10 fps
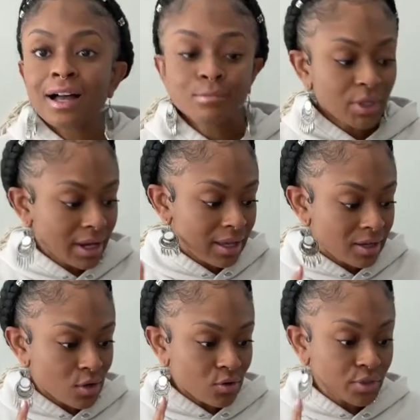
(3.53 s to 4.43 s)
I'm gonna
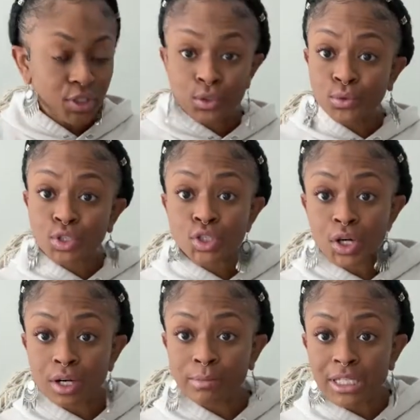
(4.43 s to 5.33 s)
head over to
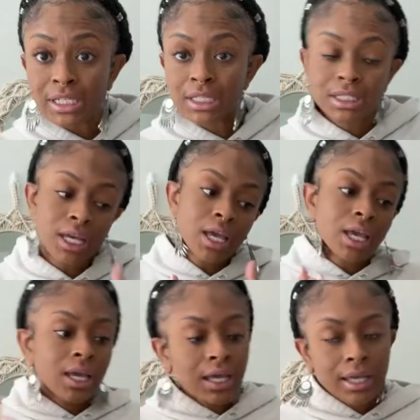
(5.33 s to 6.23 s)
Starbucks,
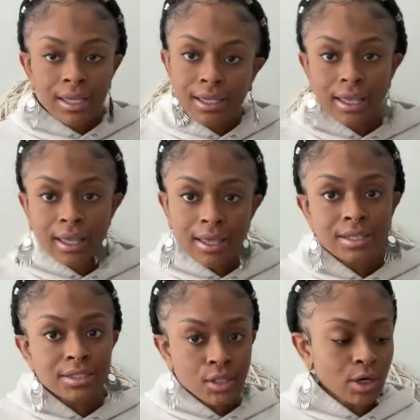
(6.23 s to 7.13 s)

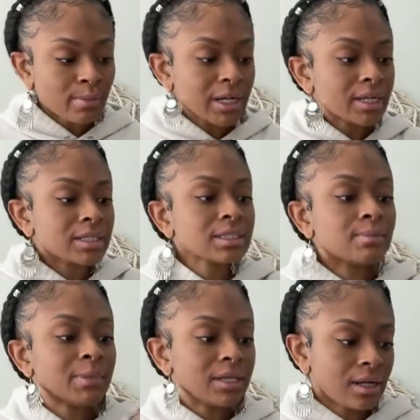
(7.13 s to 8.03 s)
AKA
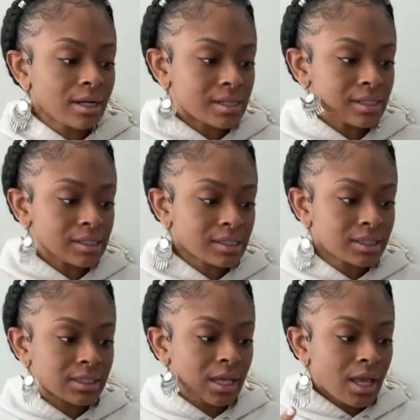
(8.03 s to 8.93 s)
Starbucks, because
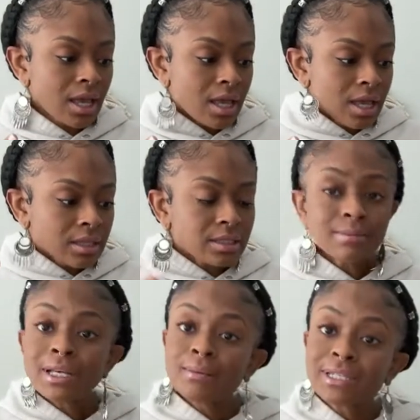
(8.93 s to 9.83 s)

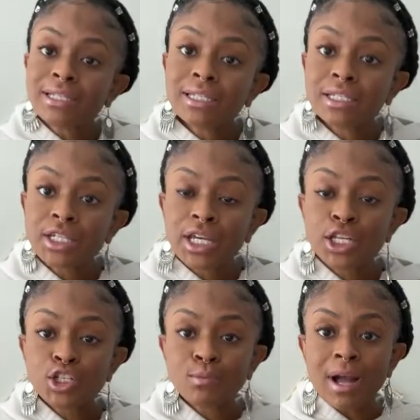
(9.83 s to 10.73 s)
sometimes I need to
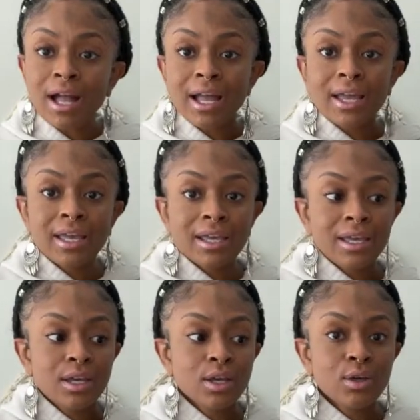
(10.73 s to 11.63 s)
change my
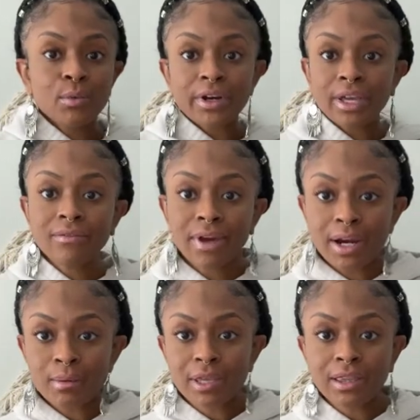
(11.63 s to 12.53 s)
work
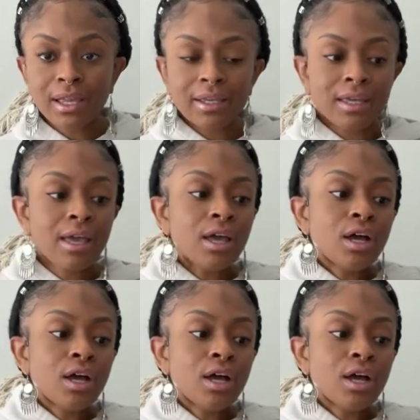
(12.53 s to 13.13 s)
environment. Like,